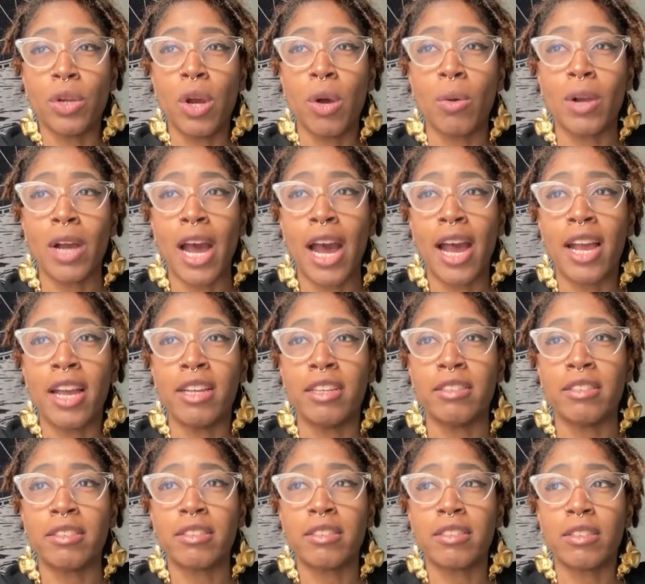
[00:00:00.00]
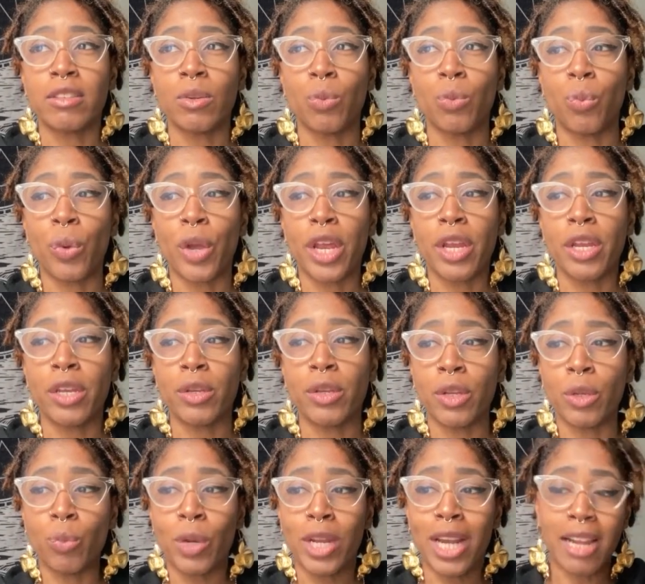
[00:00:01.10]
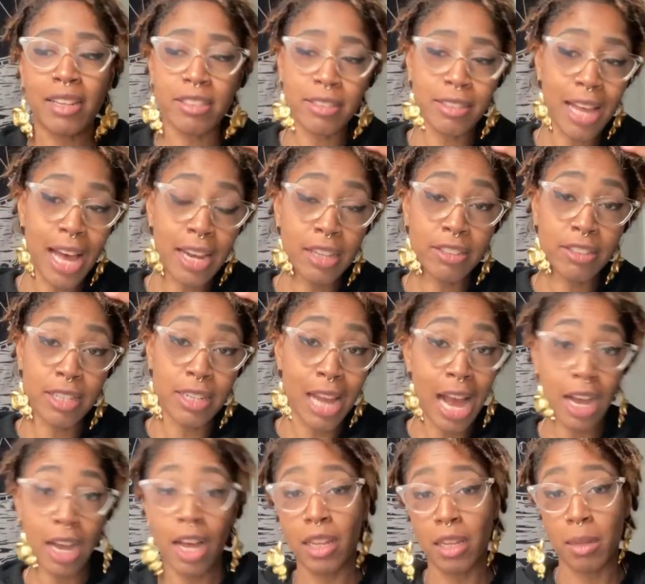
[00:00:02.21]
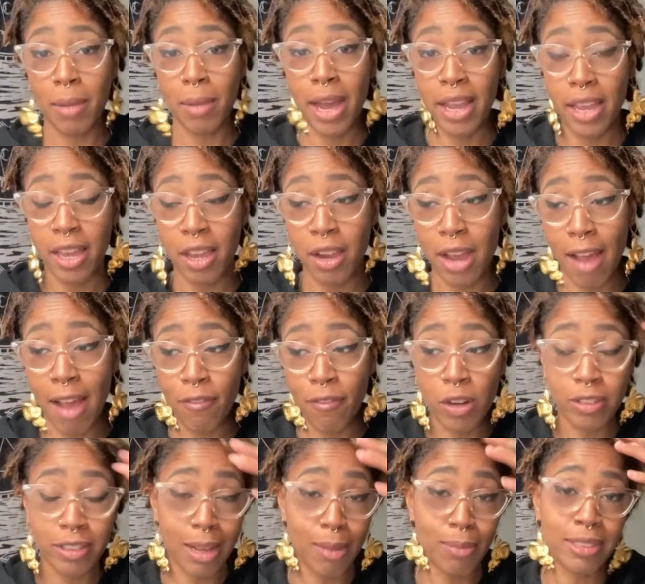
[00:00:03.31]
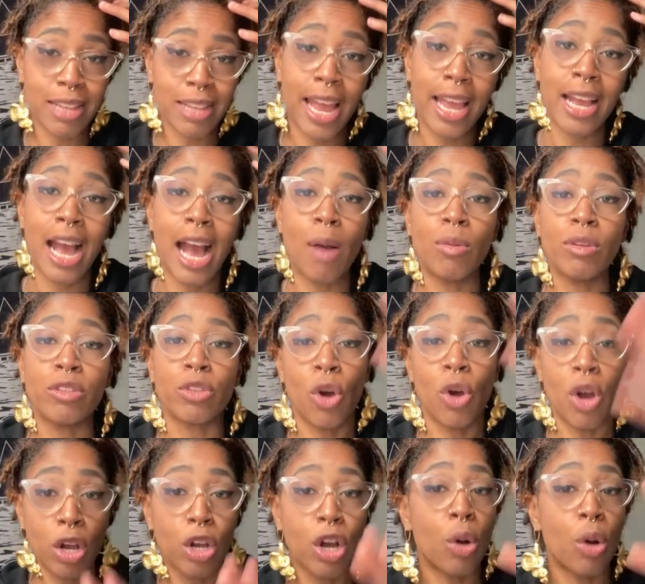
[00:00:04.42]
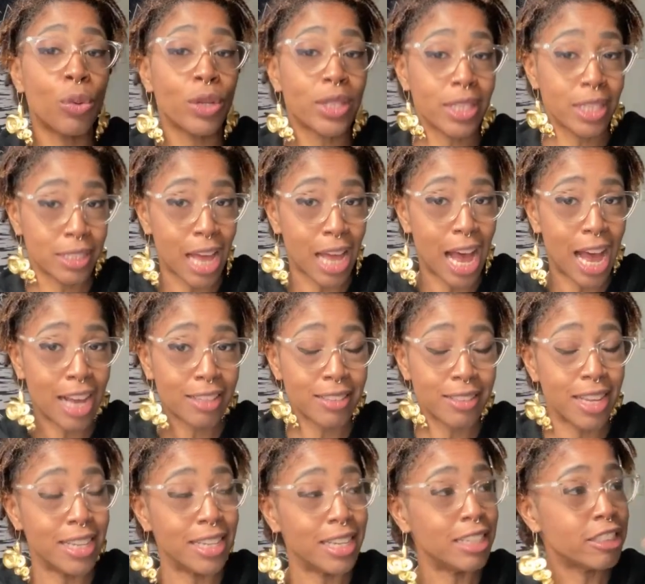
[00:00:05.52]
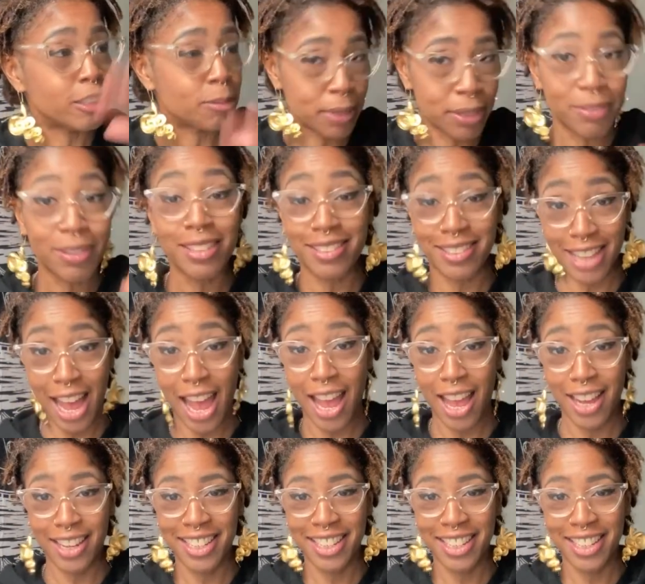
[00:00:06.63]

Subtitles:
guys, when I decided to not color my hair, at first I was like, I was on go with the locks, and then Spirit said,